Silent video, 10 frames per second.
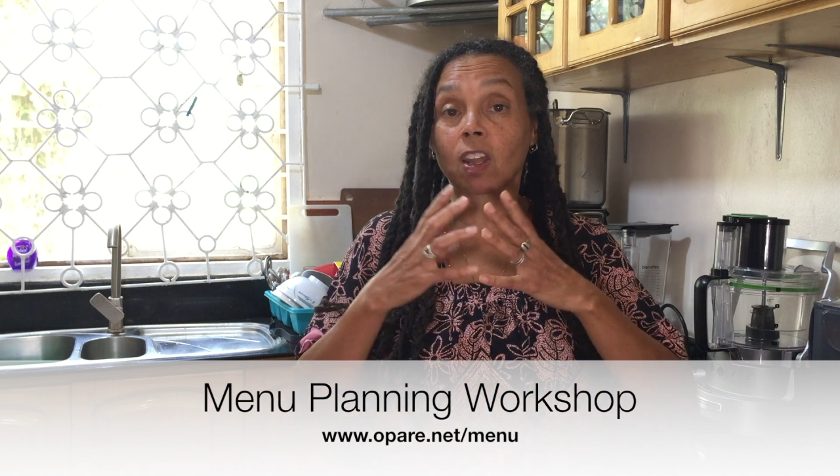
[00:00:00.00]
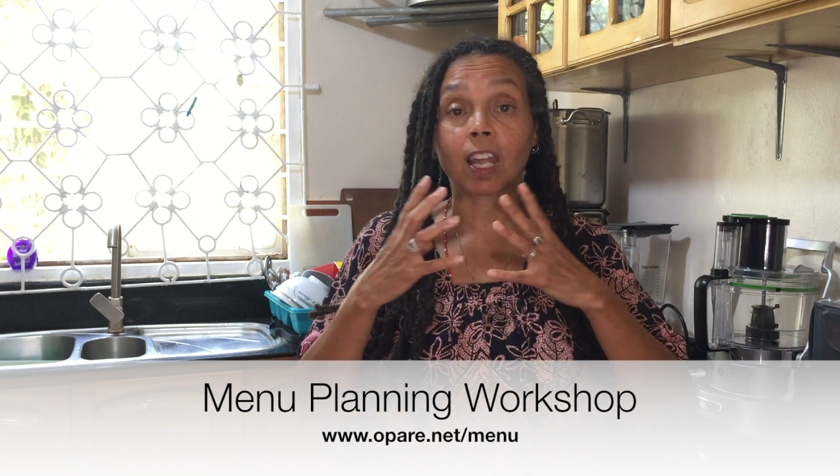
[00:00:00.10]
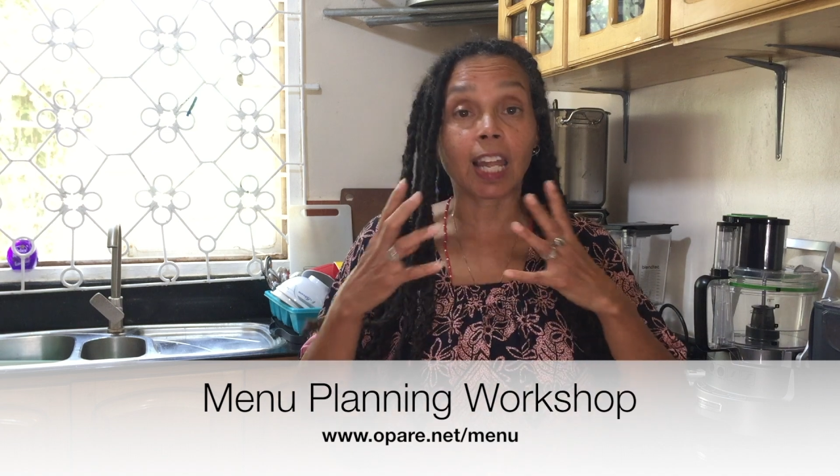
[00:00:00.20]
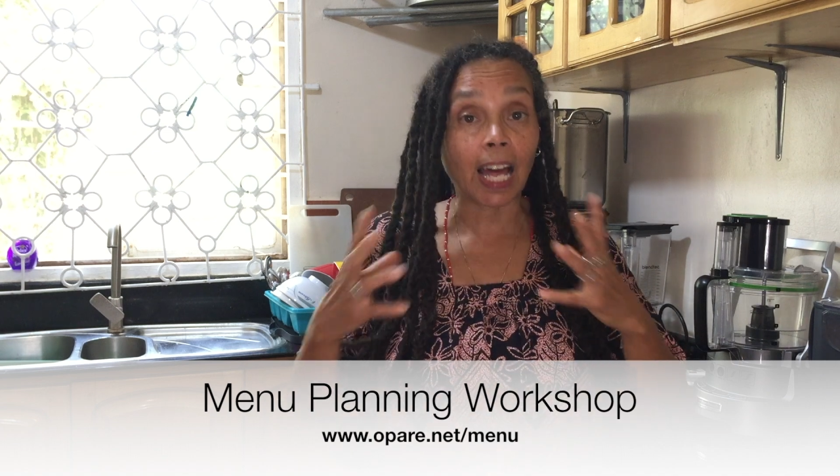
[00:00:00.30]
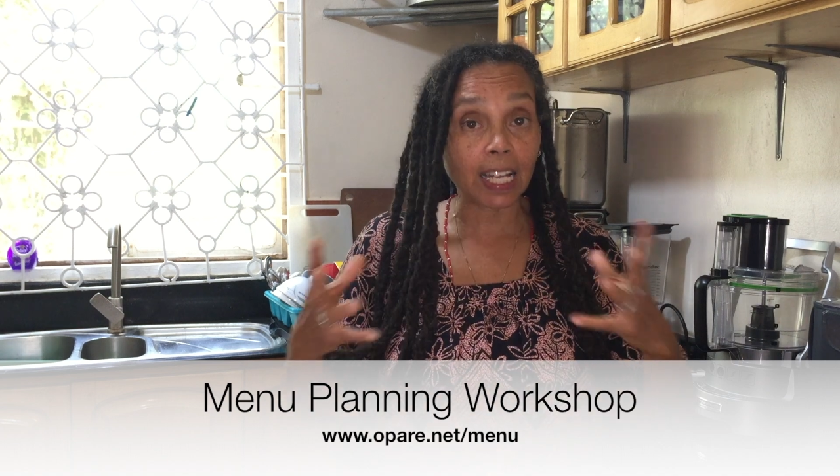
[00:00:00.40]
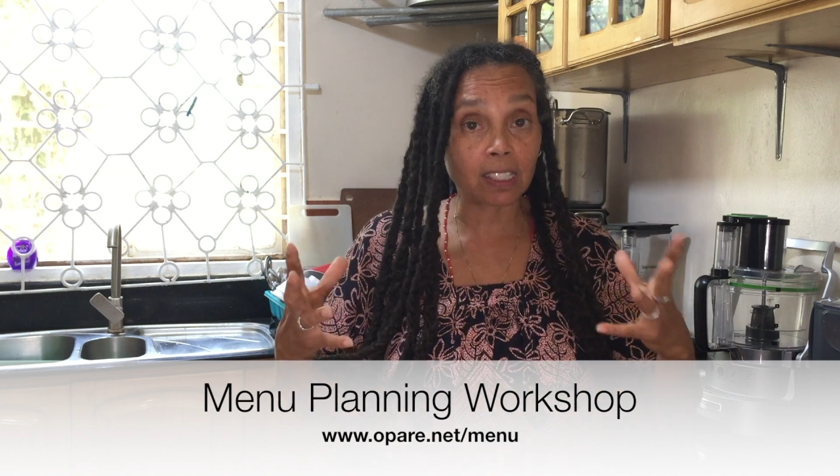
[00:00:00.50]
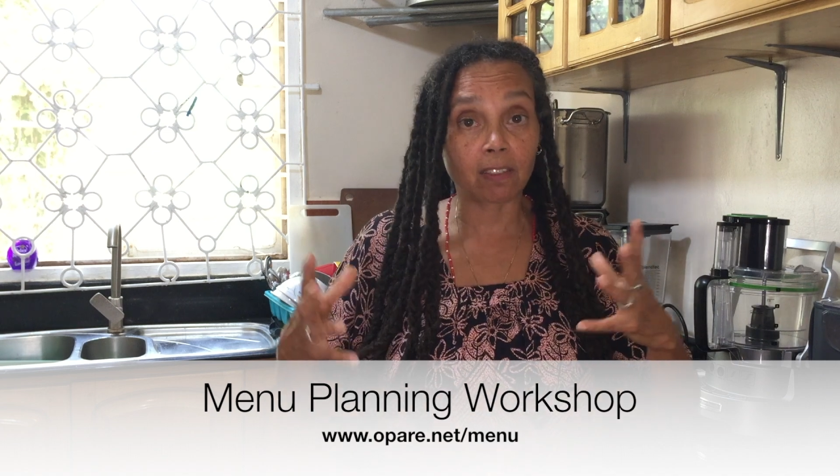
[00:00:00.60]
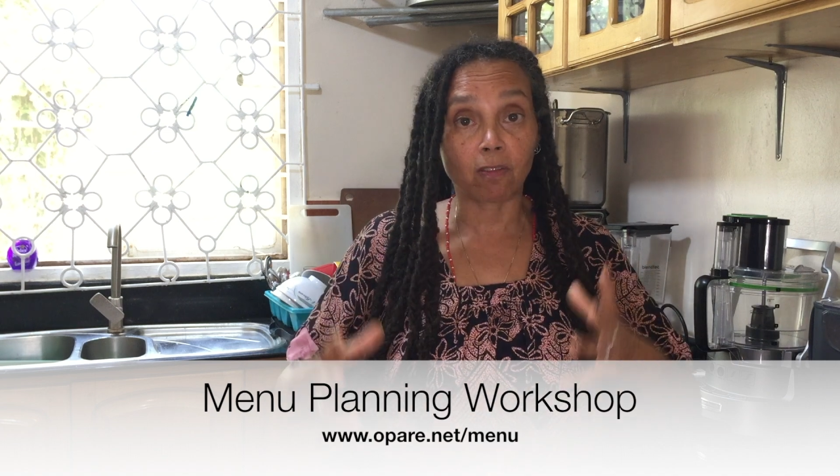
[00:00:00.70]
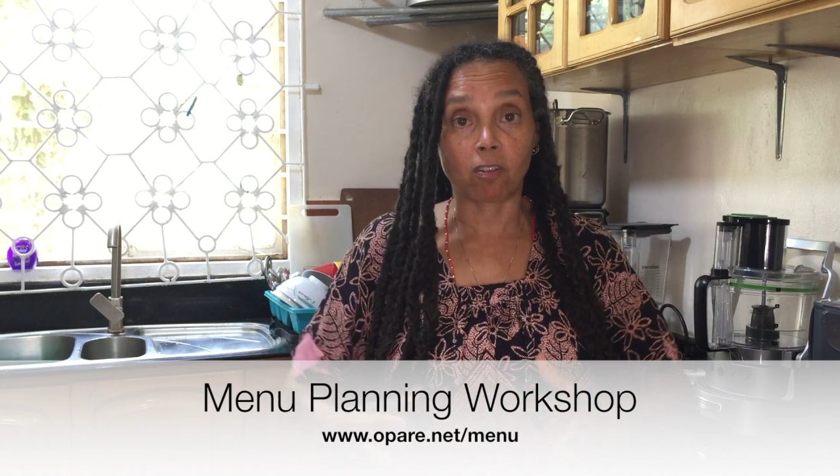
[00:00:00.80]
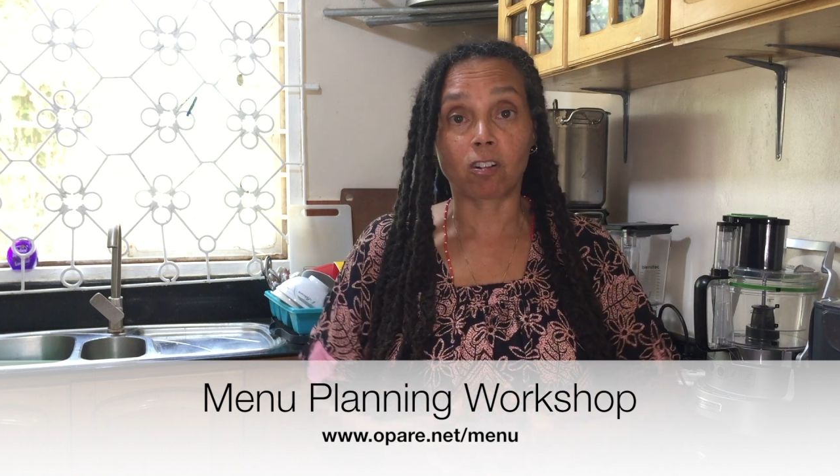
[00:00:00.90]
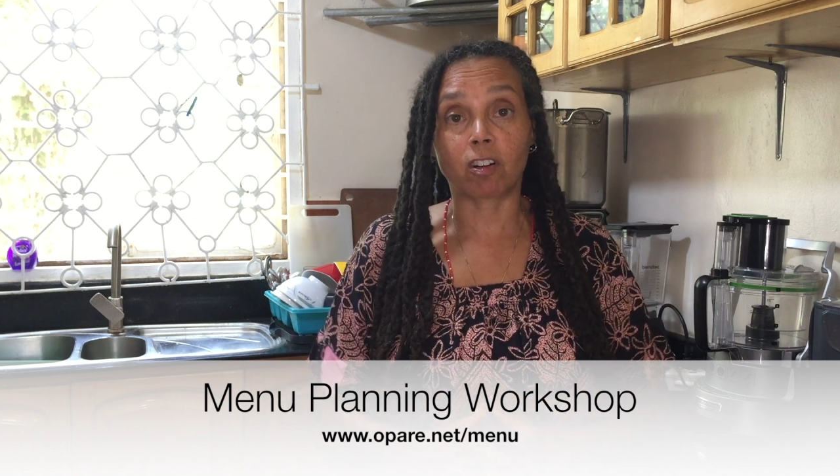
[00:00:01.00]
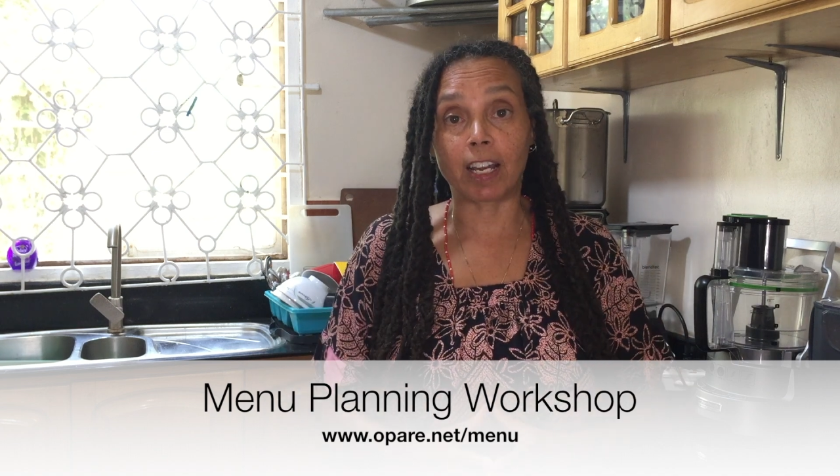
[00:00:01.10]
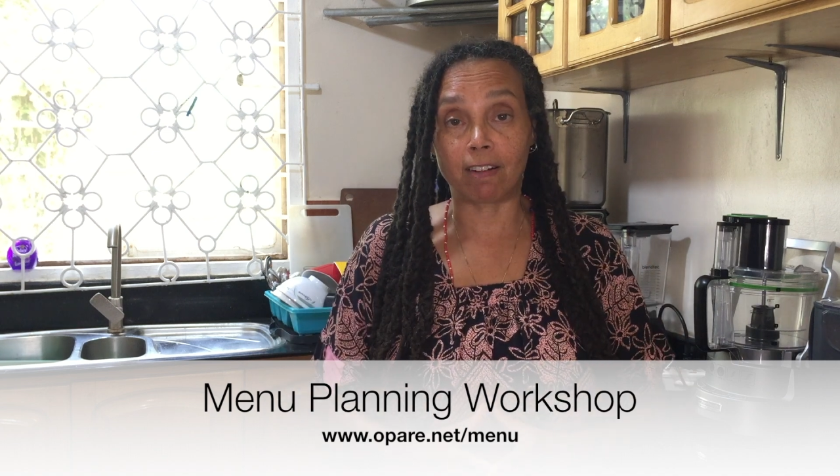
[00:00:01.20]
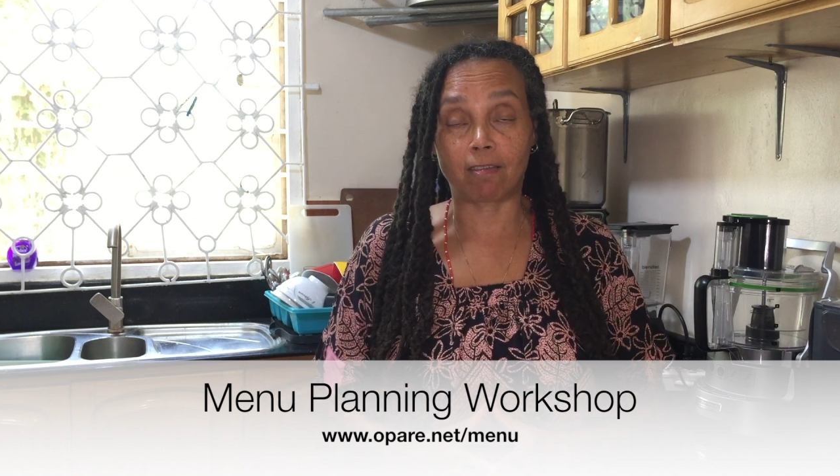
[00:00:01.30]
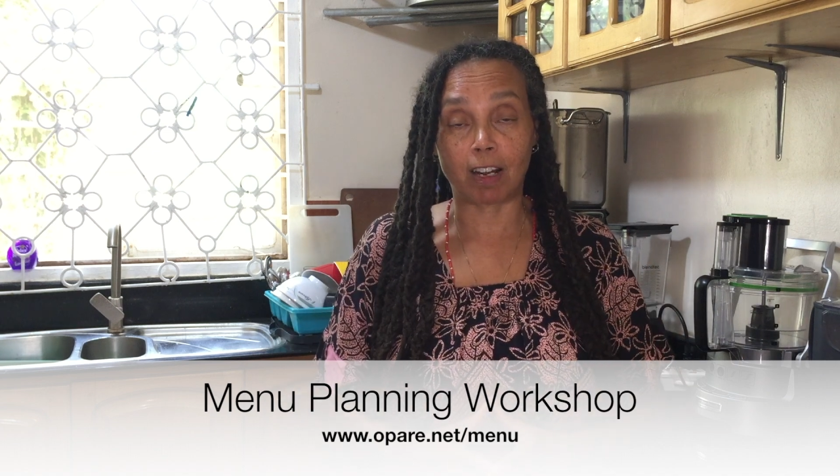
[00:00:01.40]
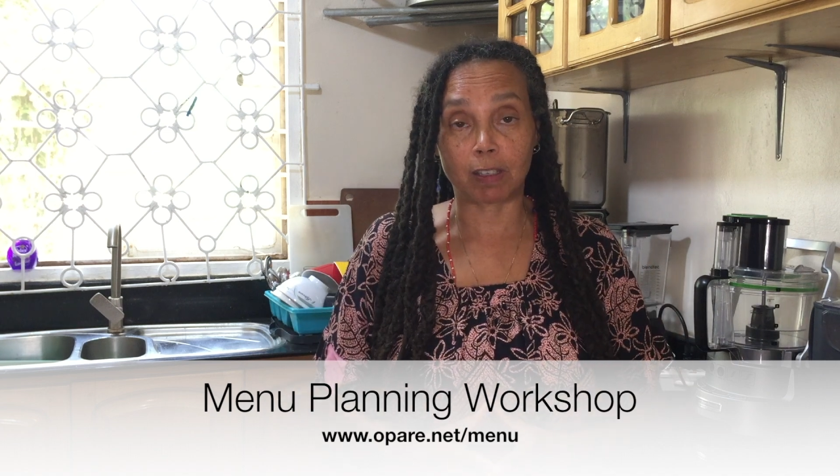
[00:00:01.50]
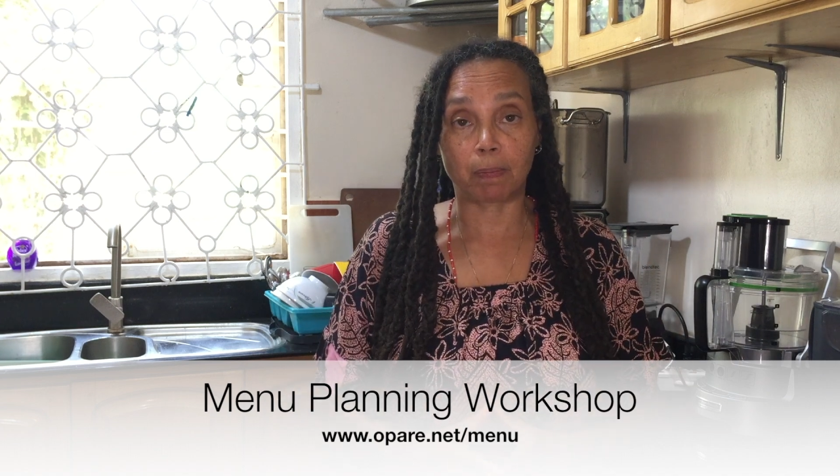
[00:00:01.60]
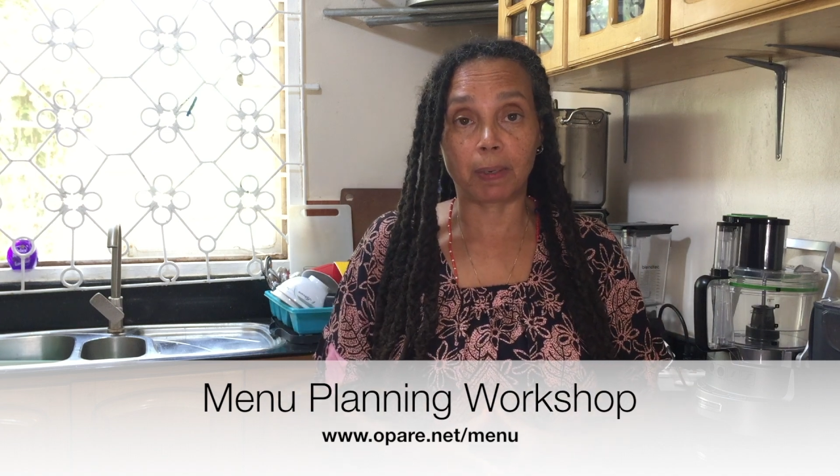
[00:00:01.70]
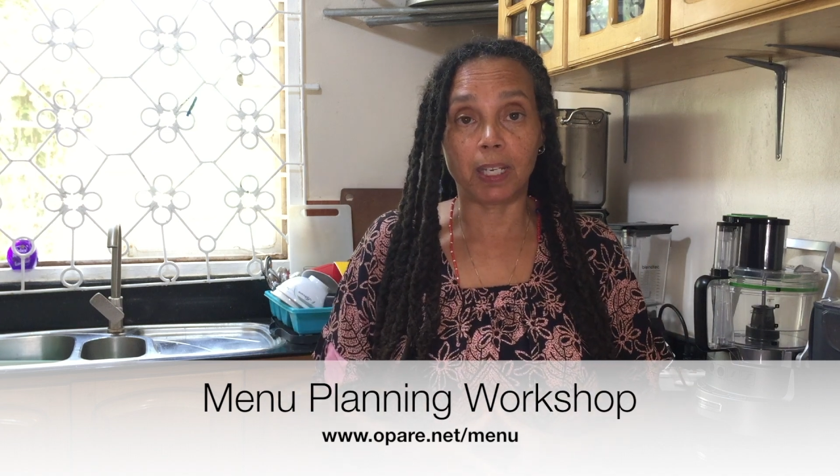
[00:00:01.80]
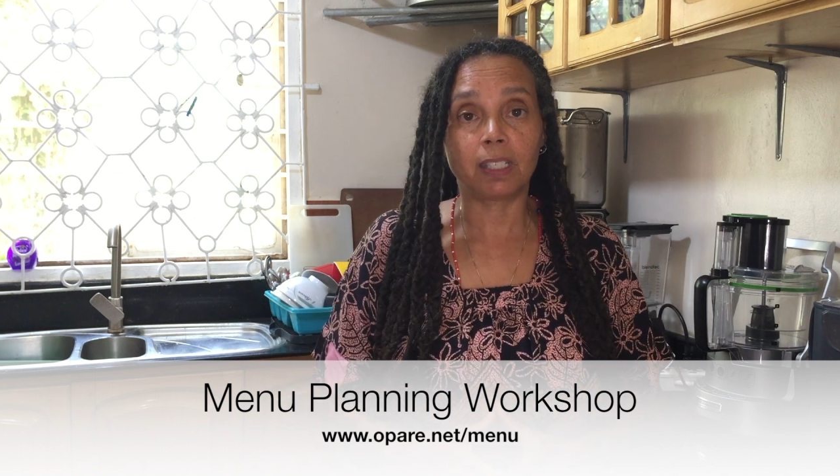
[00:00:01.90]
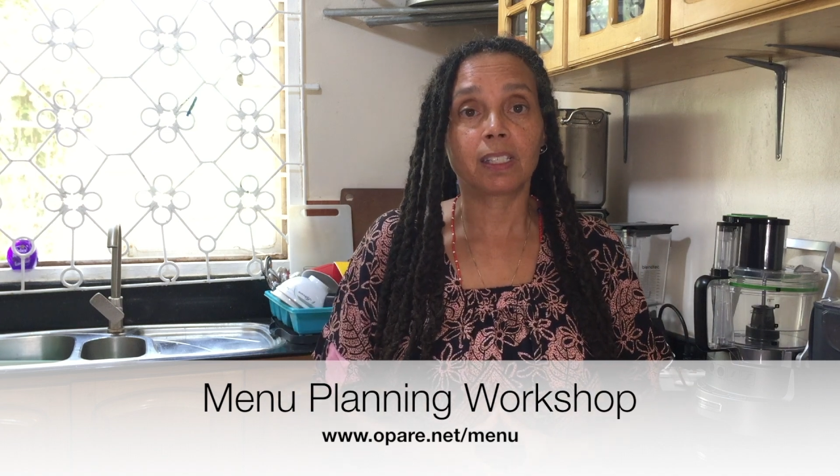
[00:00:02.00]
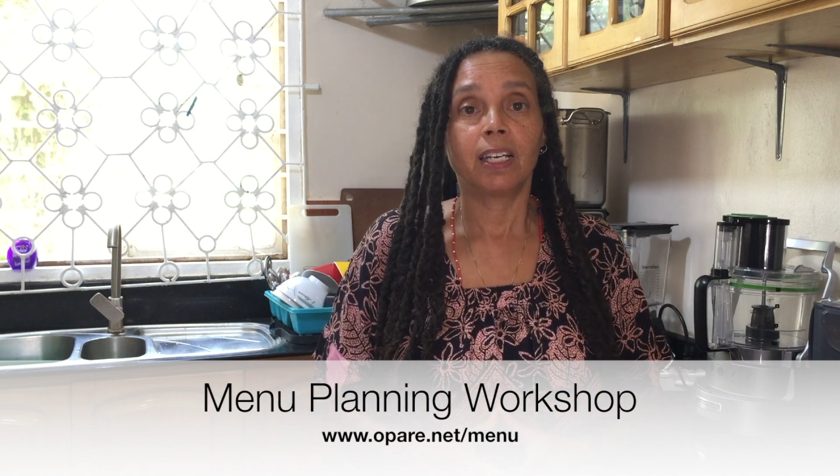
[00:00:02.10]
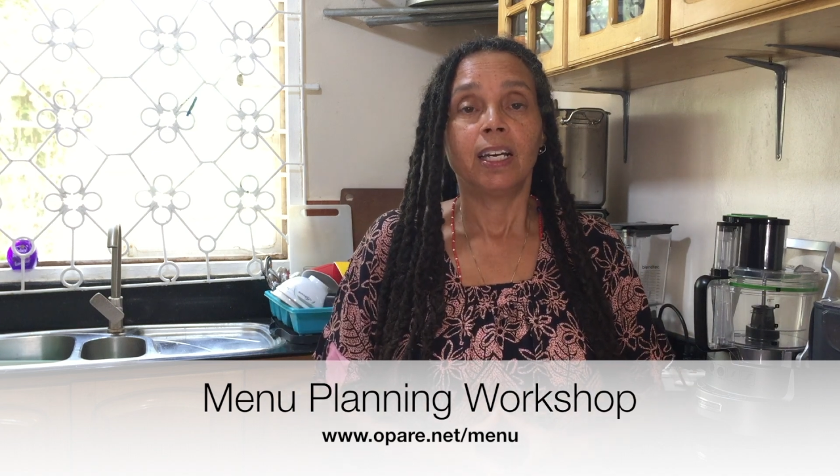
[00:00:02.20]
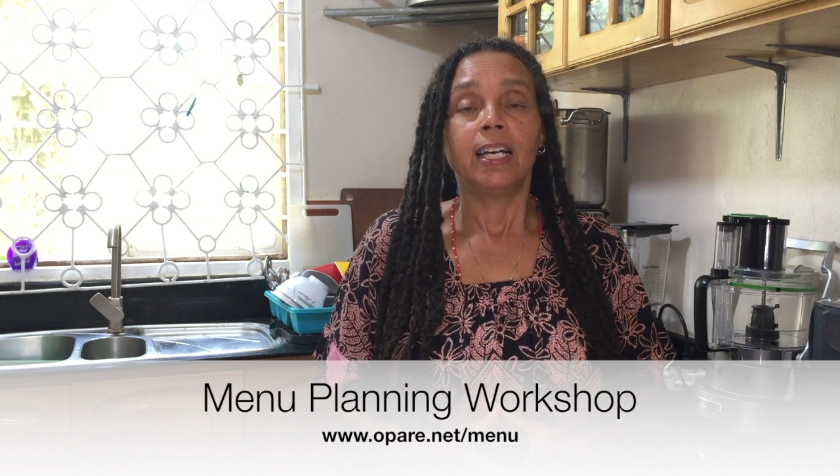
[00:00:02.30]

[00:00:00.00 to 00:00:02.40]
lots of great recipes.